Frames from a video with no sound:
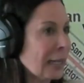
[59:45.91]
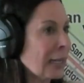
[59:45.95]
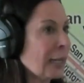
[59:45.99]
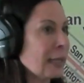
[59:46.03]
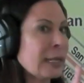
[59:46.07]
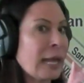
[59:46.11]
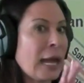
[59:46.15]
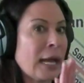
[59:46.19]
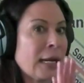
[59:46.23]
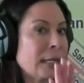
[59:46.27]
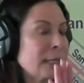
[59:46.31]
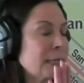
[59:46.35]

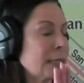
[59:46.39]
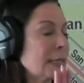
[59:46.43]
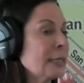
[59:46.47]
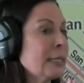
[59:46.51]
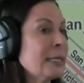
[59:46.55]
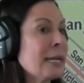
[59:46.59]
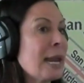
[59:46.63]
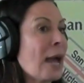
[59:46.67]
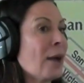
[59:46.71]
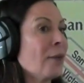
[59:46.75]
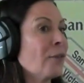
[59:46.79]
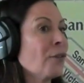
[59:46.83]
And that has
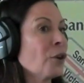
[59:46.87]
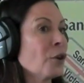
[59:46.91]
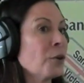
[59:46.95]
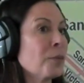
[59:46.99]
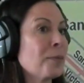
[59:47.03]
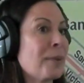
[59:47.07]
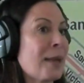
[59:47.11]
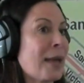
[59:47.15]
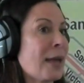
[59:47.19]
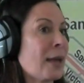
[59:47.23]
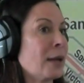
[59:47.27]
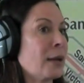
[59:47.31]
never
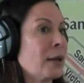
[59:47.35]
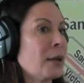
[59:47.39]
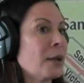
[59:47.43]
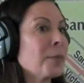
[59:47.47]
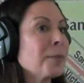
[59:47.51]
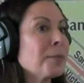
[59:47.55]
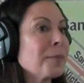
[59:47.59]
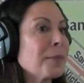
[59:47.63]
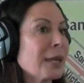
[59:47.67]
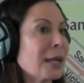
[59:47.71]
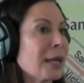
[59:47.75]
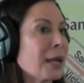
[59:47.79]
been
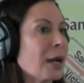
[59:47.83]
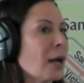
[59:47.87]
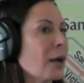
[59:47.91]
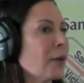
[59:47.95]
me.